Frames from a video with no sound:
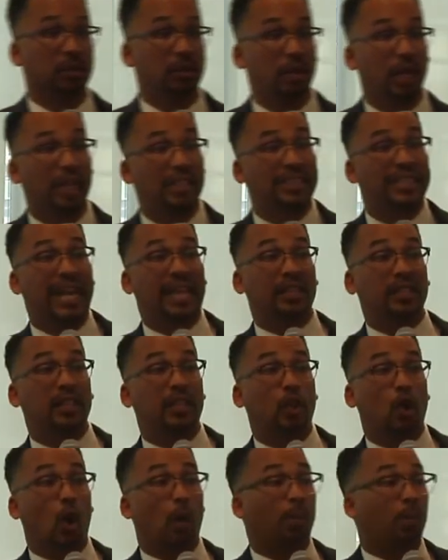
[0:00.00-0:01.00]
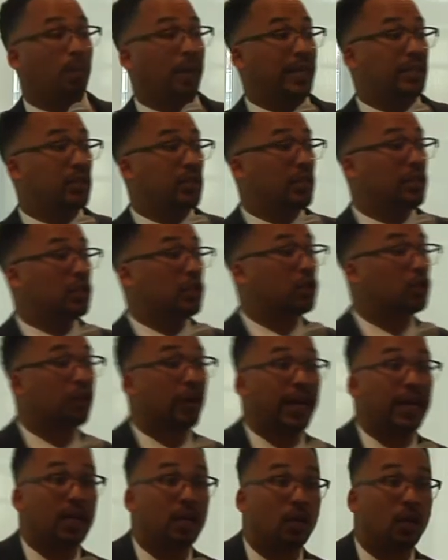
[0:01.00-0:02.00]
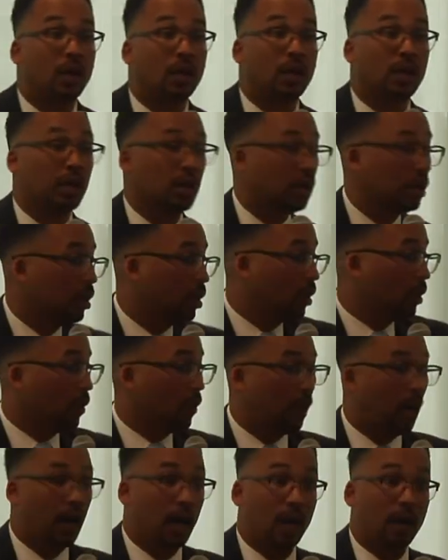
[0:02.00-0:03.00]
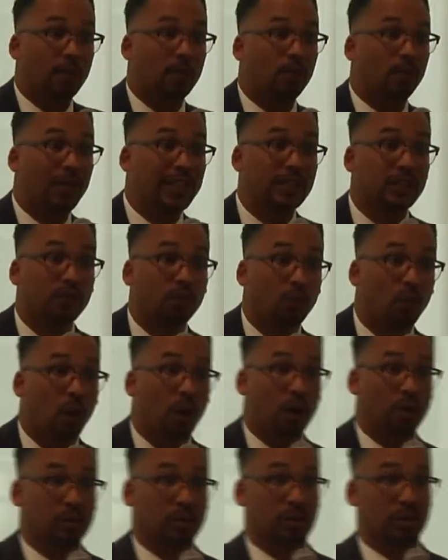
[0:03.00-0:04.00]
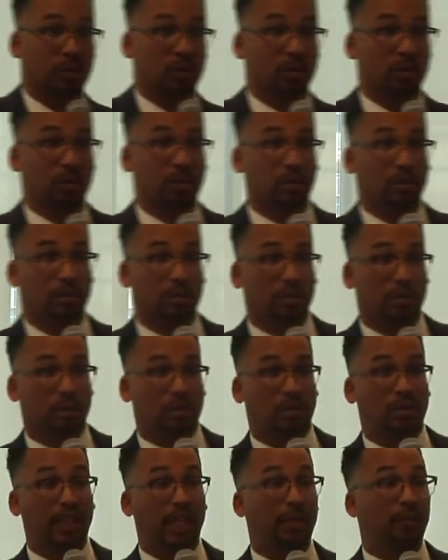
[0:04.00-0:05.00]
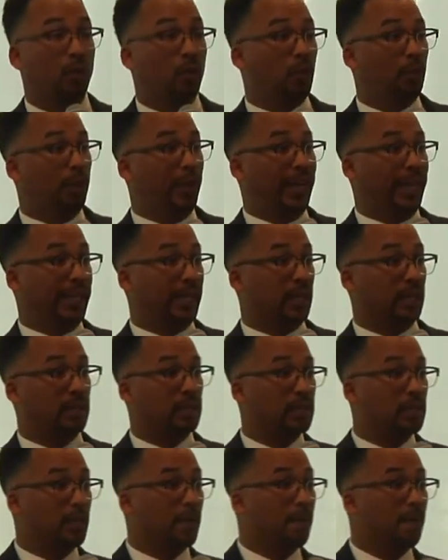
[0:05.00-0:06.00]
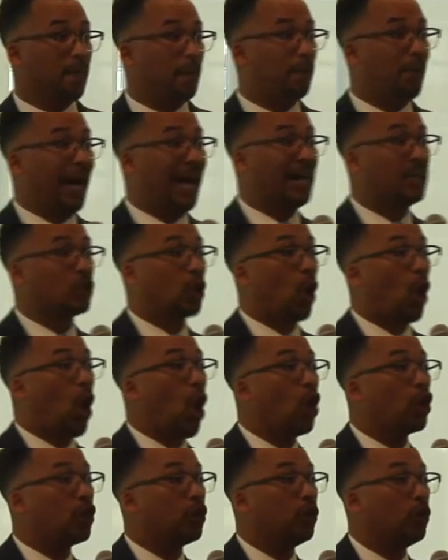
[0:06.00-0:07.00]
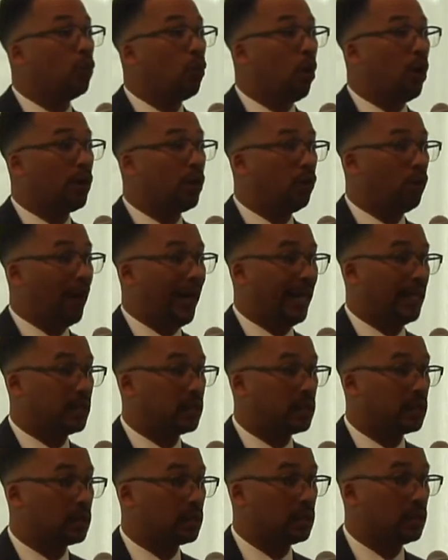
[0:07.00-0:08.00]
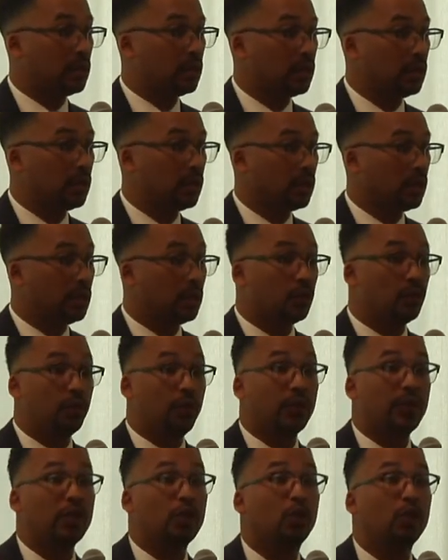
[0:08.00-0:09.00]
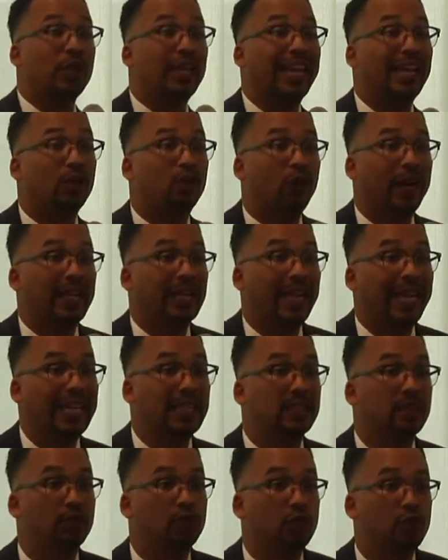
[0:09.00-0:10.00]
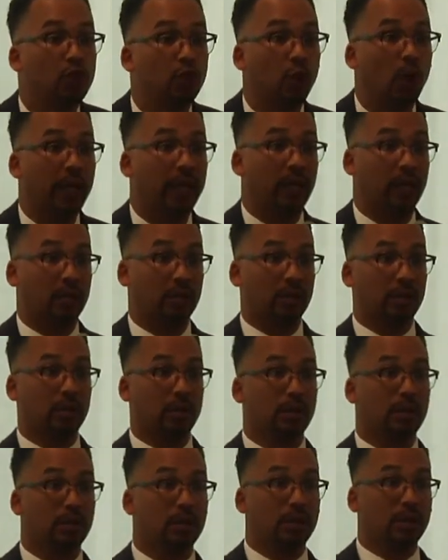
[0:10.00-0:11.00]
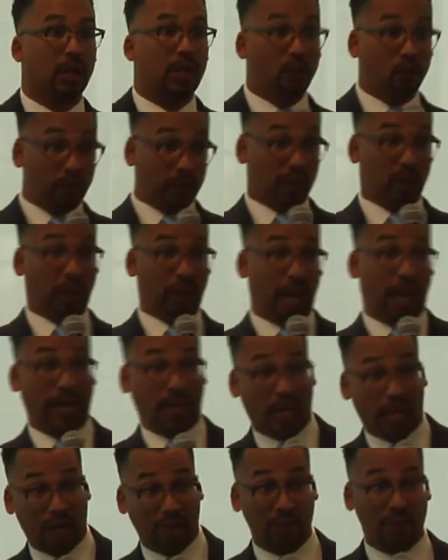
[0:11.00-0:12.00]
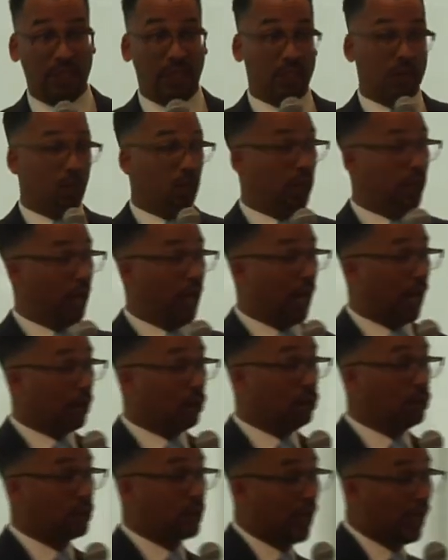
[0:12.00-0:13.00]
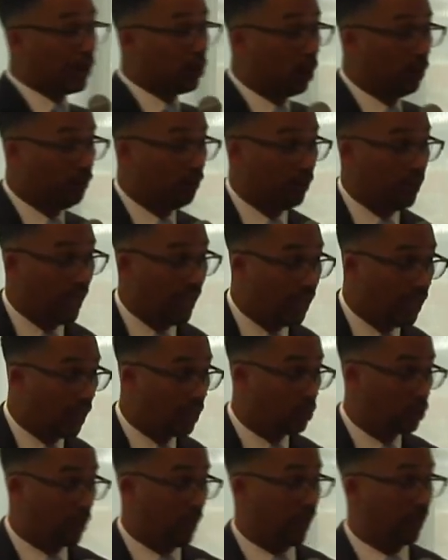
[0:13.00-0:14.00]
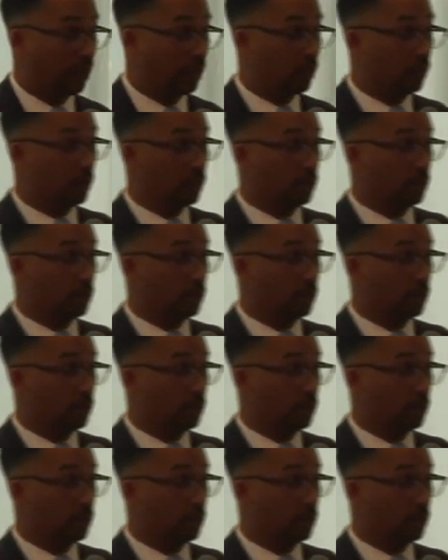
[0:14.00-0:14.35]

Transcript: Because Nestle Corporation is draining all of the reservoirs. T-Boone Pickens buys all of the water rights for the Great Lakes of Detroit. He went and had a conversation with God. Who signed off on that contract?